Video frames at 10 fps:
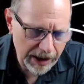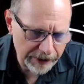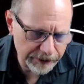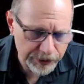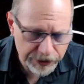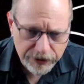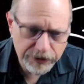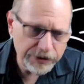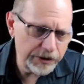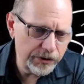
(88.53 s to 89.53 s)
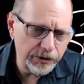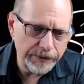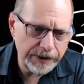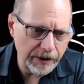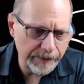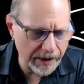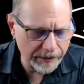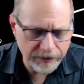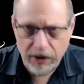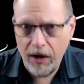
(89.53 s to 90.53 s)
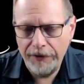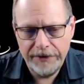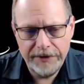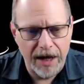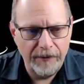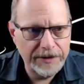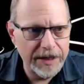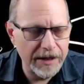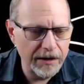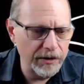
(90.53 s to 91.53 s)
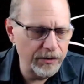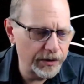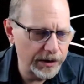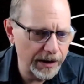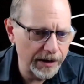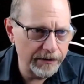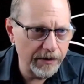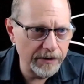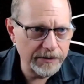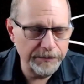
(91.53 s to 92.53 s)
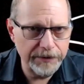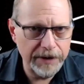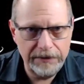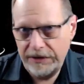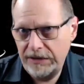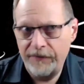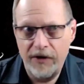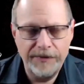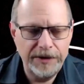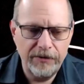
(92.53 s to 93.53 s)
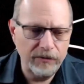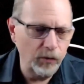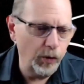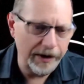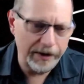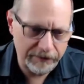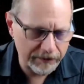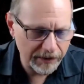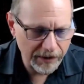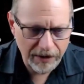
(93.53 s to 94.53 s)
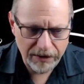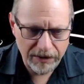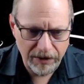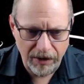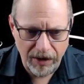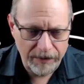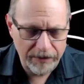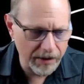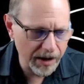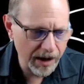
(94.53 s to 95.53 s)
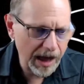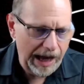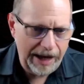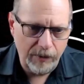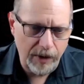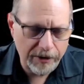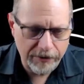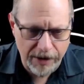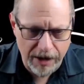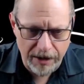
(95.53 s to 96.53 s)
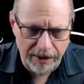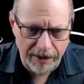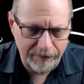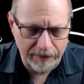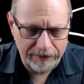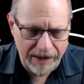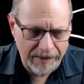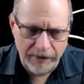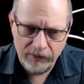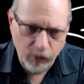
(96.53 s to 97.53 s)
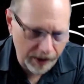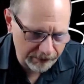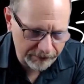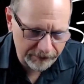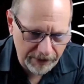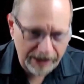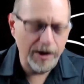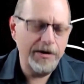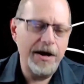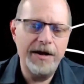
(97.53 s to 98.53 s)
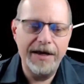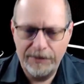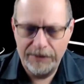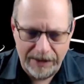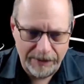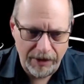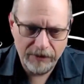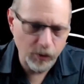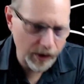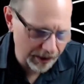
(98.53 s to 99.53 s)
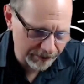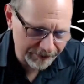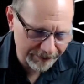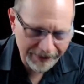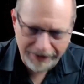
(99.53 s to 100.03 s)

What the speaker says: Do a search in Google. I do this all the time. We take on a new client, they're on some, let's just say for argument's sake, they're on Wix. I'm going to write, how do I create an XML sitemap on Wix? How do I create an HTML sitemap on Wix?